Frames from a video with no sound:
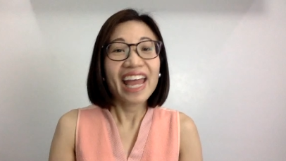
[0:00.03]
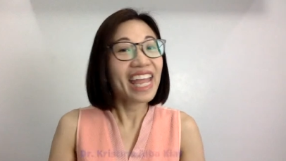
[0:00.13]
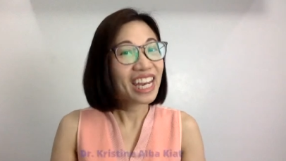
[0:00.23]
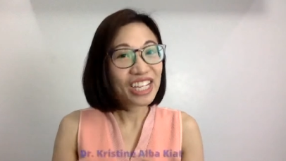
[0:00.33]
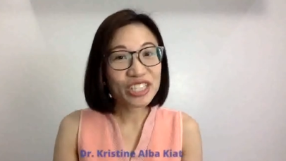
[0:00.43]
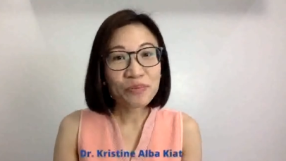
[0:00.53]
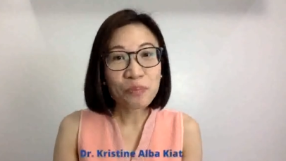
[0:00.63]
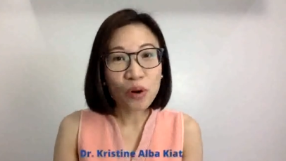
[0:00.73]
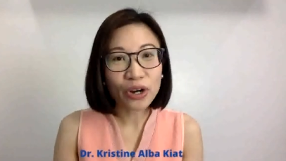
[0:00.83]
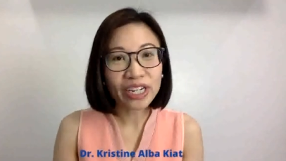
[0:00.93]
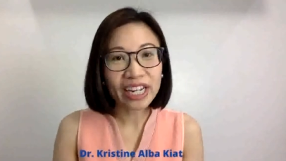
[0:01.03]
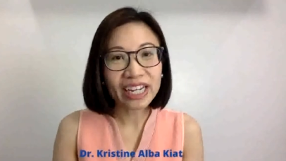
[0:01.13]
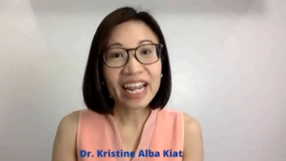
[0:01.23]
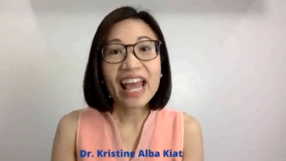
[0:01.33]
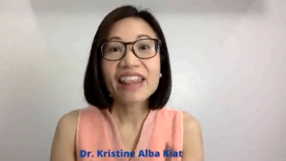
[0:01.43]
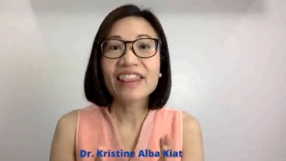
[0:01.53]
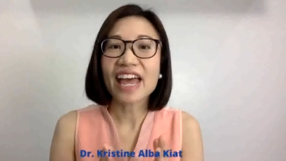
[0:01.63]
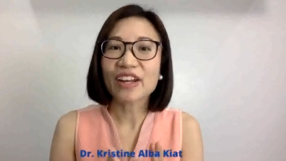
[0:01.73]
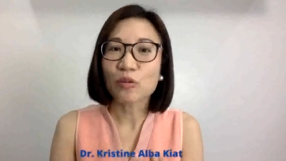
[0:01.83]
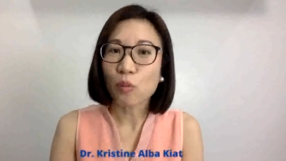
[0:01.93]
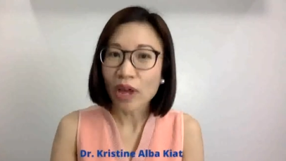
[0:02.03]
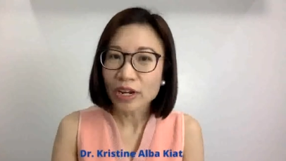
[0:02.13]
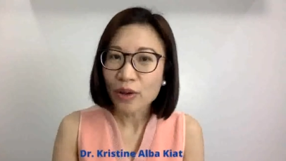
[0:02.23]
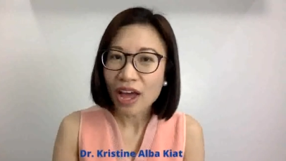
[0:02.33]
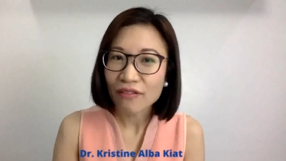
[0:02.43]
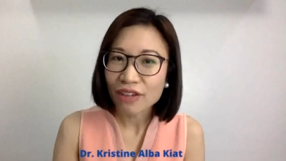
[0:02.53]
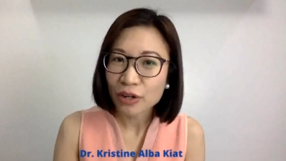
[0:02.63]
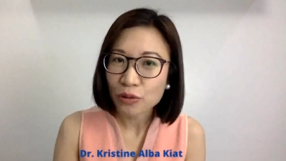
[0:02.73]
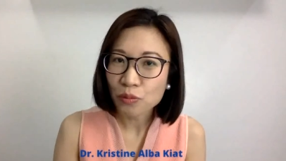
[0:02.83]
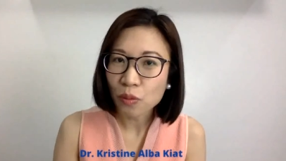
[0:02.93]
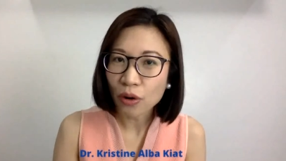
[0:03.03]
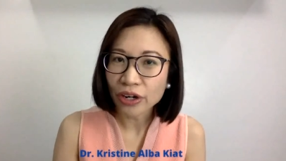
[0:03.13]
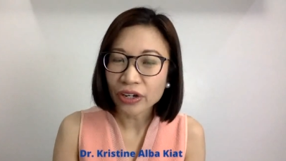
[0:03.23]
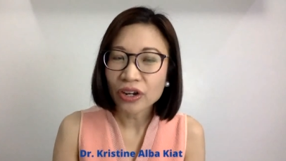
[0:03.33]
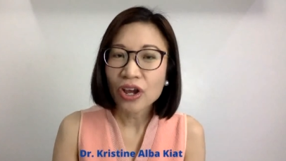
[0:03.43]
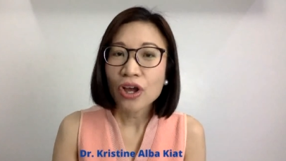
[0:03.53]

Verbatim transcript: it is important that when you have a newborn,